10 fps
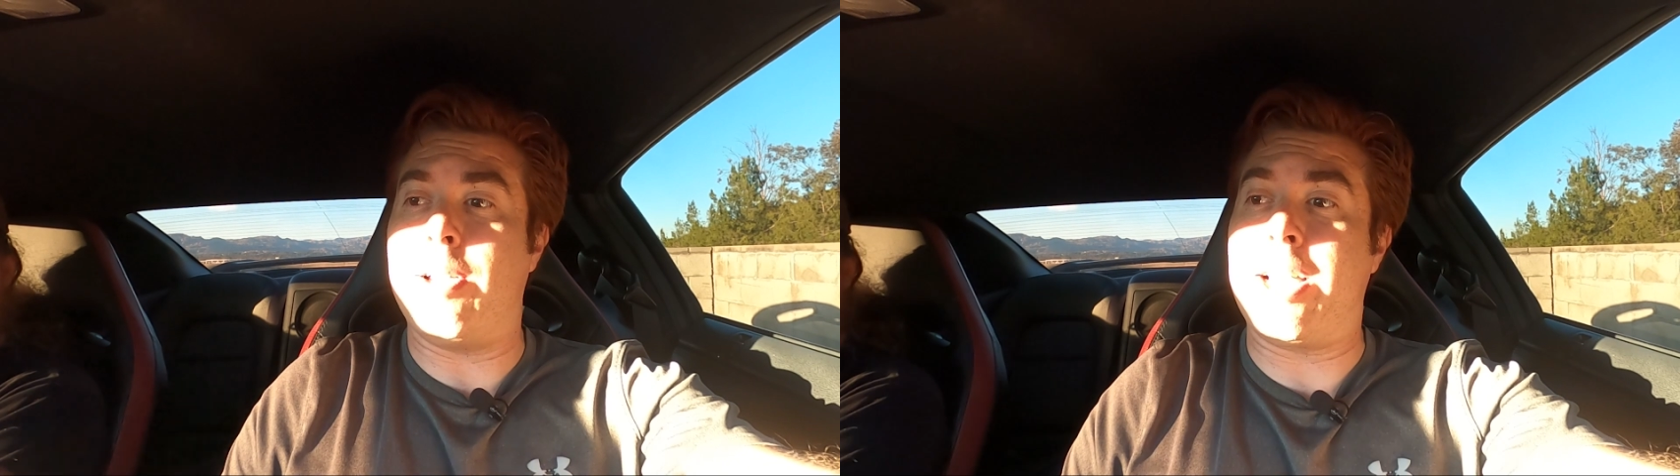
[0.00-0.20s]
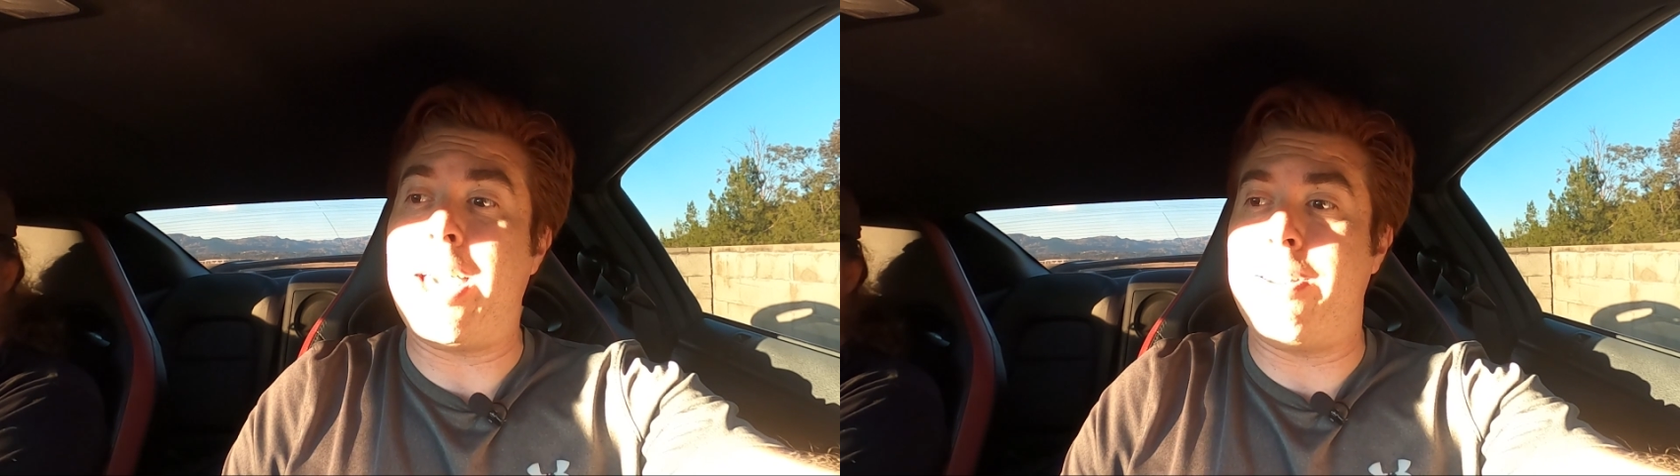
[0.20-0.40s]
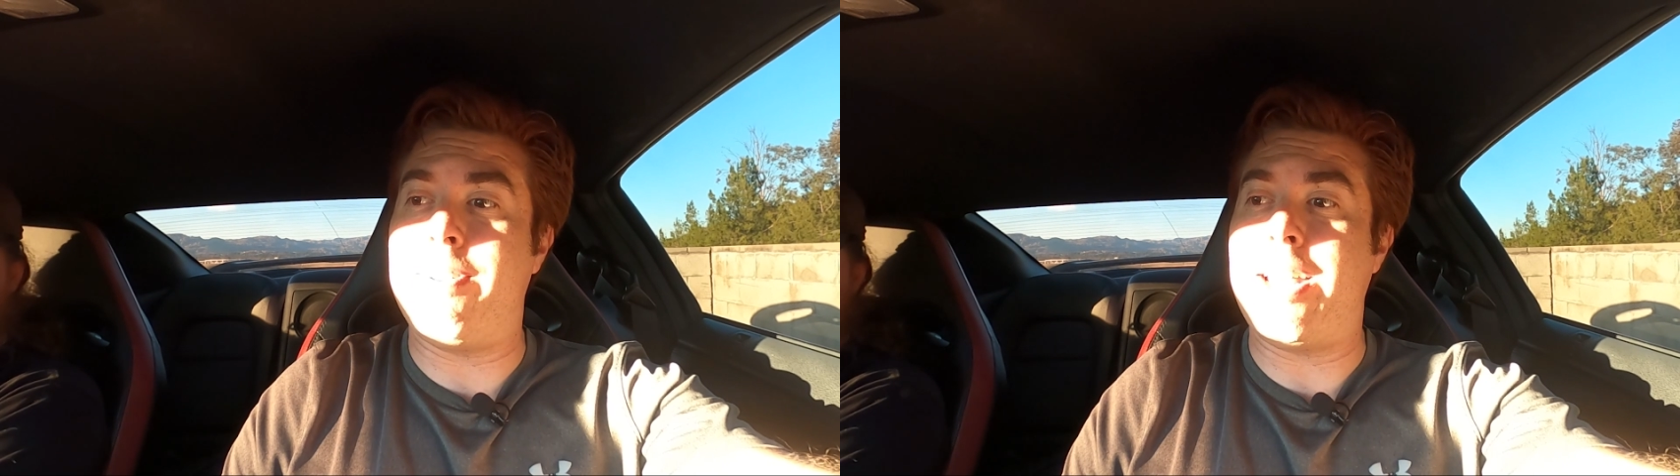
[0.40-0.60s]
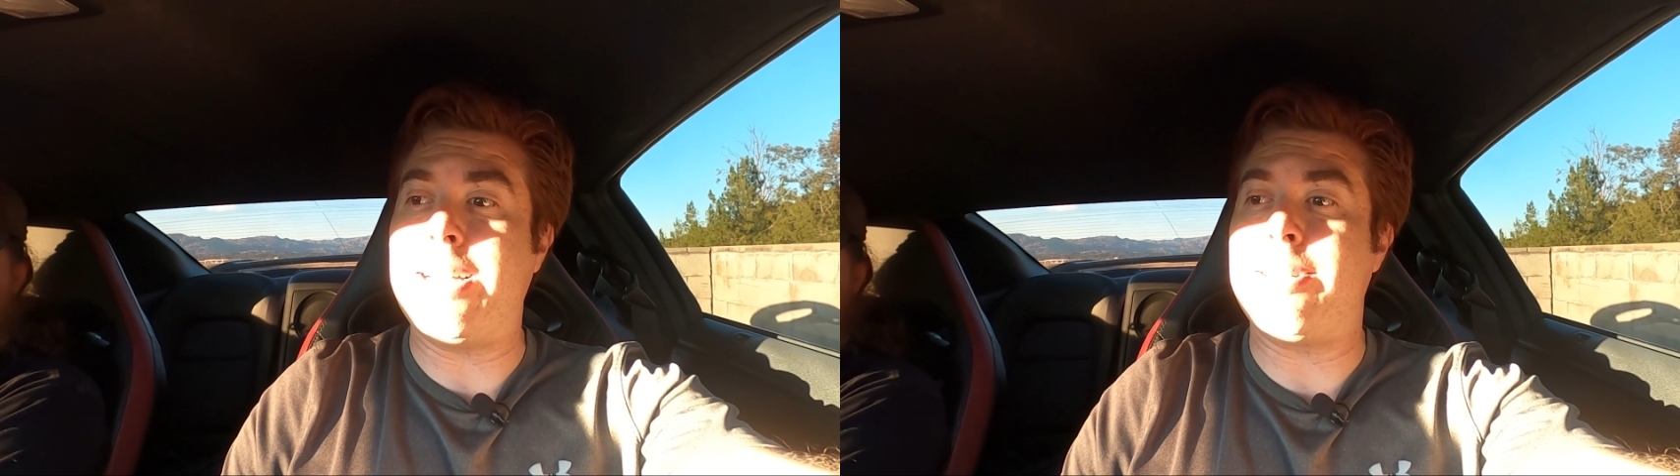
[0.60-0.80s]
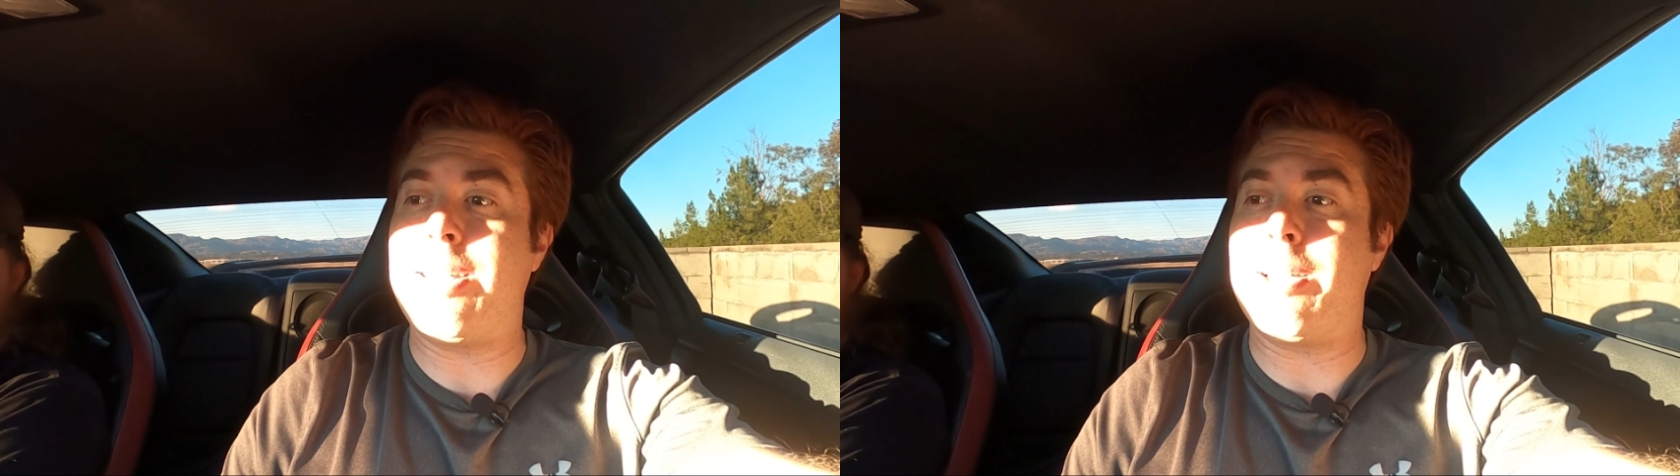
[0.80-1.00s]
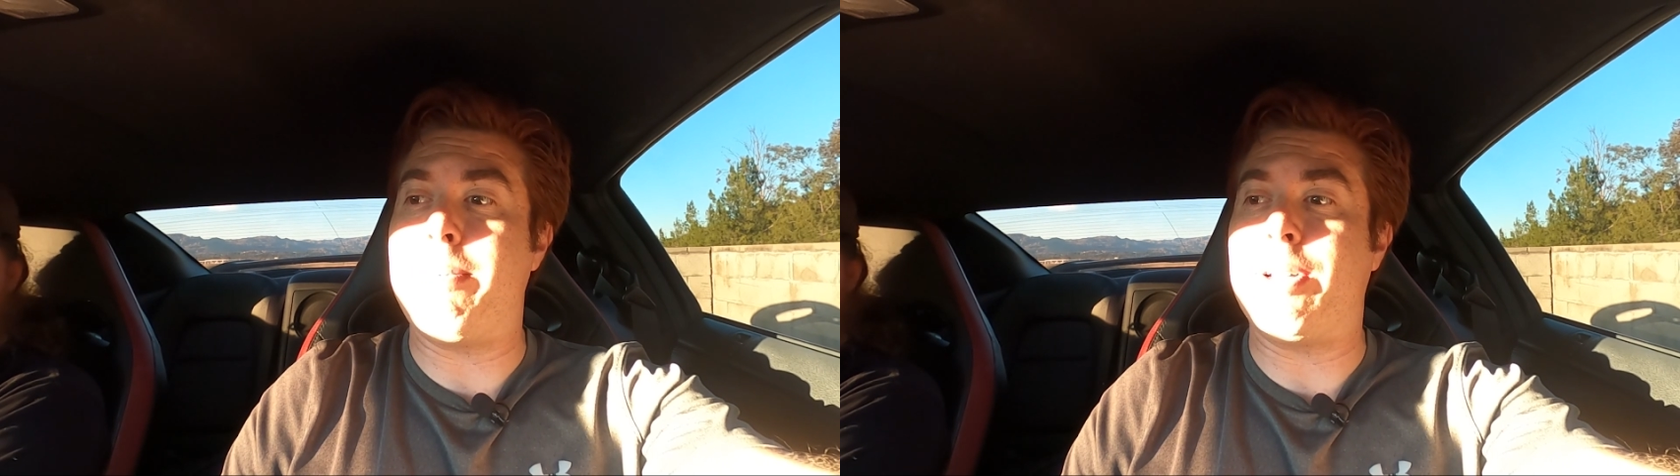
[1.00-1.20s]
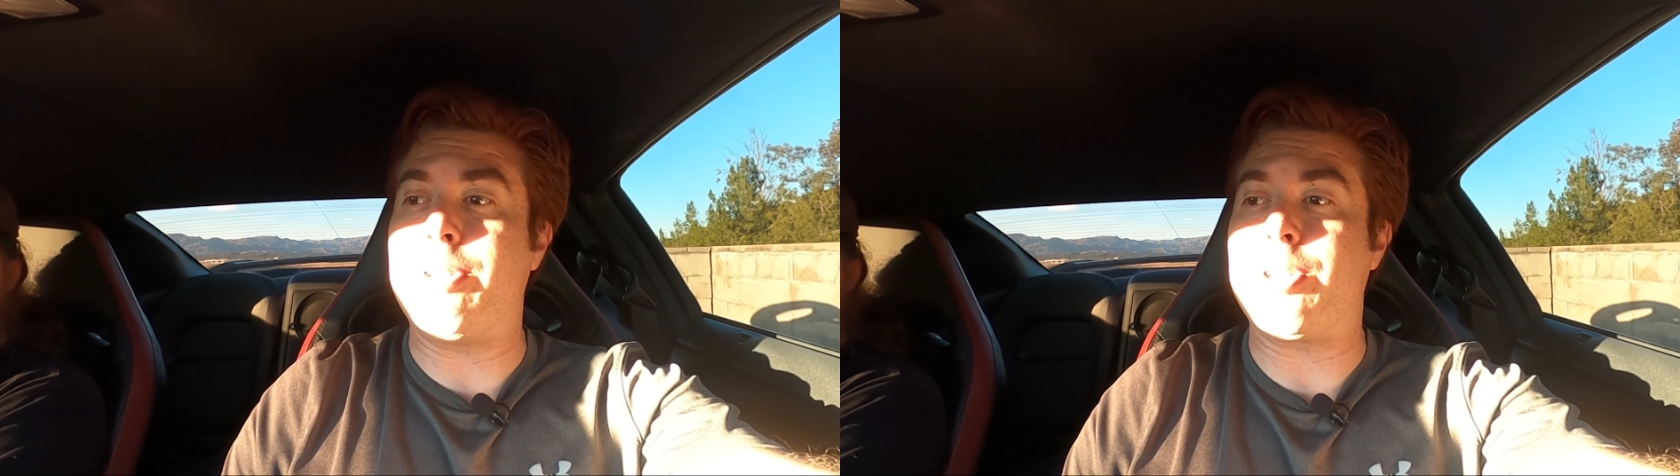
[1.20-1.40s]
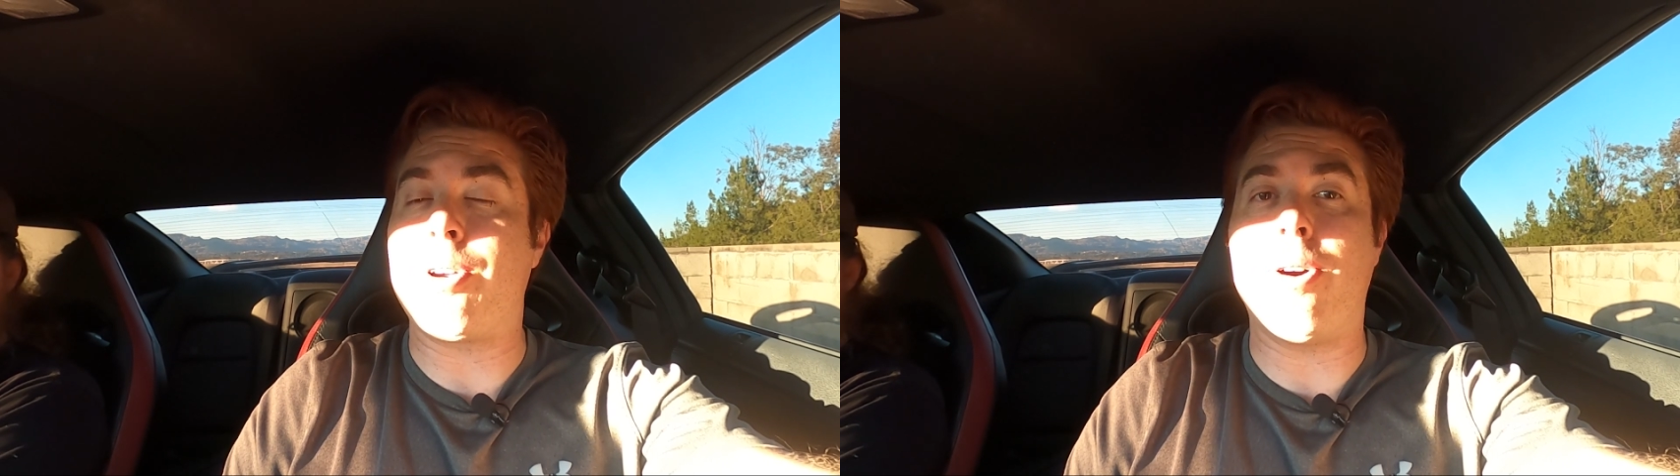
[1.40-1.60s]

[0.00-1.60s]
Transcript: a kind of a nice thing about this